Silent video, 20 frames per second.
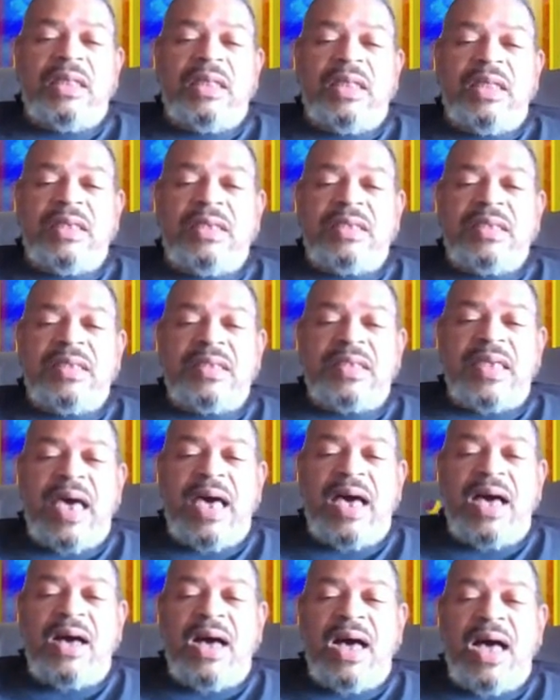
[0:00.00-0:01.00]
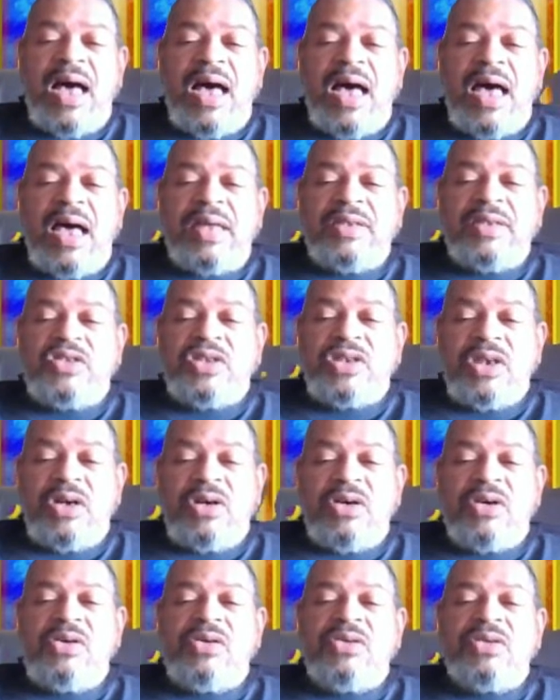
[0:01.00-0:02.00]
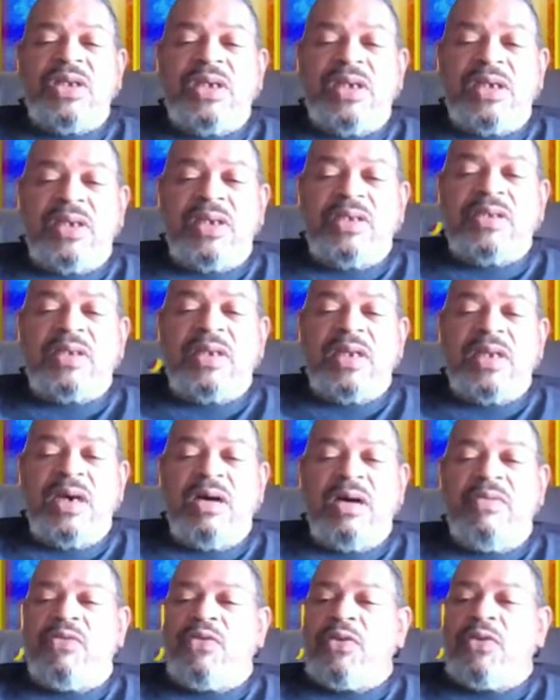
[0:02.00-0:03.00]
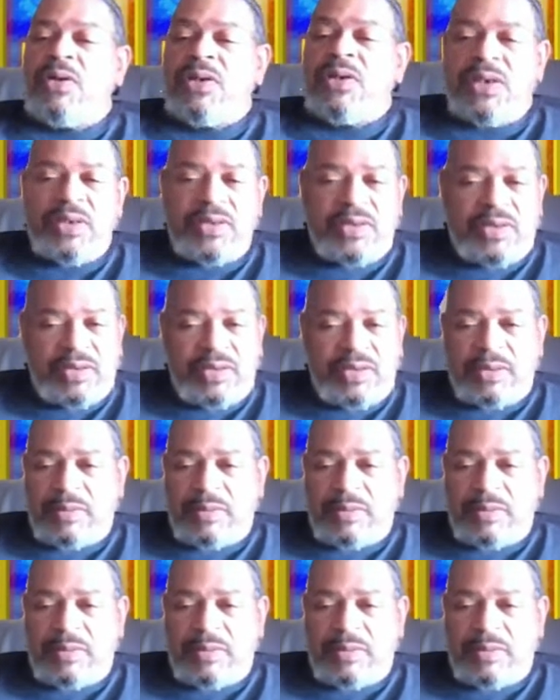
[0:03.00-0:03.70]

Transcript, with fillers: This is how God showed his love for us.